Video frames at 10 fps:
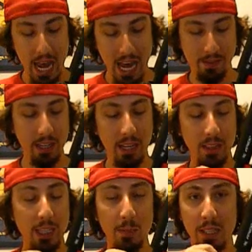You have to
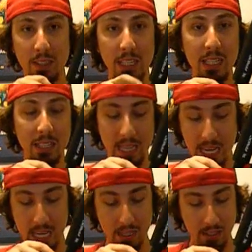get this because these
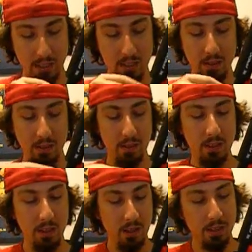things,
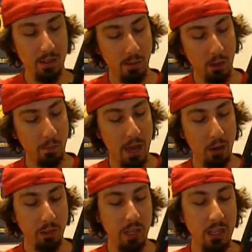the little
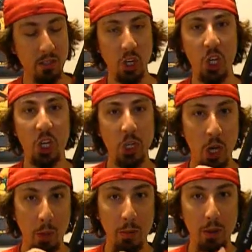metal things, are
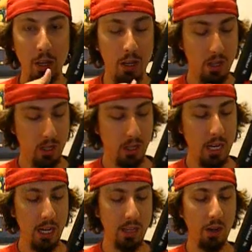sharp.
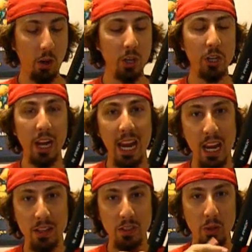God, they hurt your
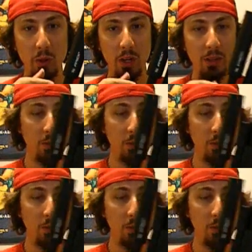hands to